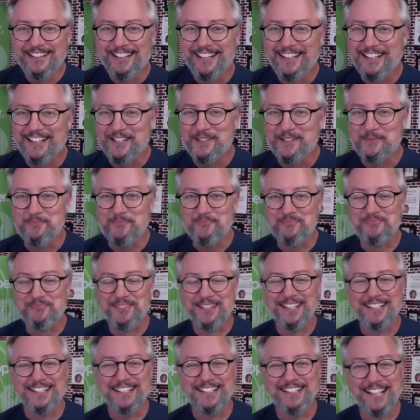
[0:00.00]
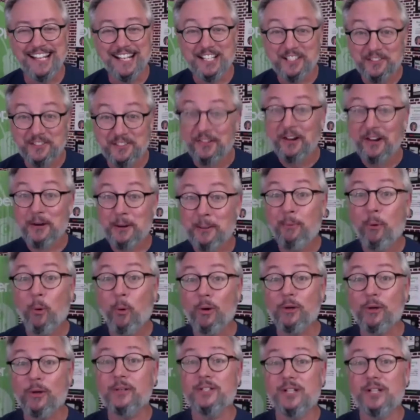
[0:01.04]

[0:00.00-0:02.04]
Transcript: Um, it's very important